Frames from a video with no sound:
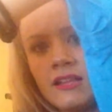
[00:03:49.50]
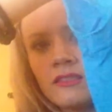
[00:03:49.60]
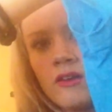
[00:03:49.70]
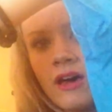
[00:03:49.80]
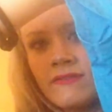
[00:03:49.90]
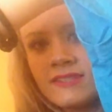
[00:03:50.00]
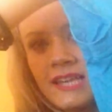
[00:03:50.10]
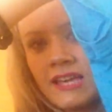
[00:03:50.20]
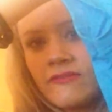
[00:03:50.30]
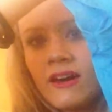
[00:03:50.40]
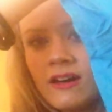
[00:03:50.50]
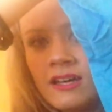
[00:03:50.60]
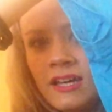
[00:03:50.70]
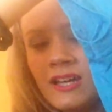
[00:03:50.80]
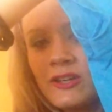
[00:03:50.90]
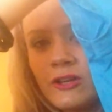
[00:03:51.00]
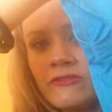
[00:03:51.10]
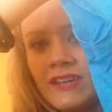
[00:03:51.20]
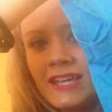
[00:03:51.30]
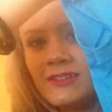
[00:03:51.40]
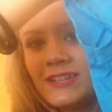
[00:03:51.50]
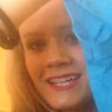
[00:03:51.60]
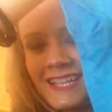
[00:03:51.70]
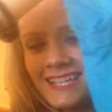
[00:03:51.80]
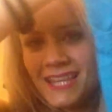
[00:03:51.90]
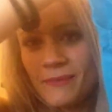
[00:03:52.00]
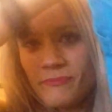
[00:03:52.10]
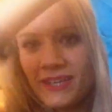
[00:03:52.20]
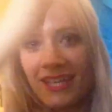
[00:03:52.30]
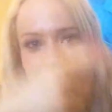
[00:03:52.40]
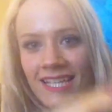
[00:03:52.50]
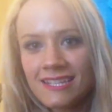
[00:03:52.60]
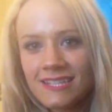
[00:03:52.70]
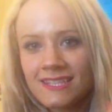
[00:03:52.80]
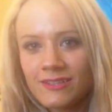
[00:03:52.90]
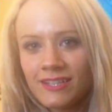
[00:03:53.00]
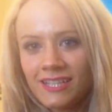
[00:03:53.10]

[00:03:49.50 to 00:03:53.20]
a lifesaver, go vegan." Look how cute that piggy is, it's so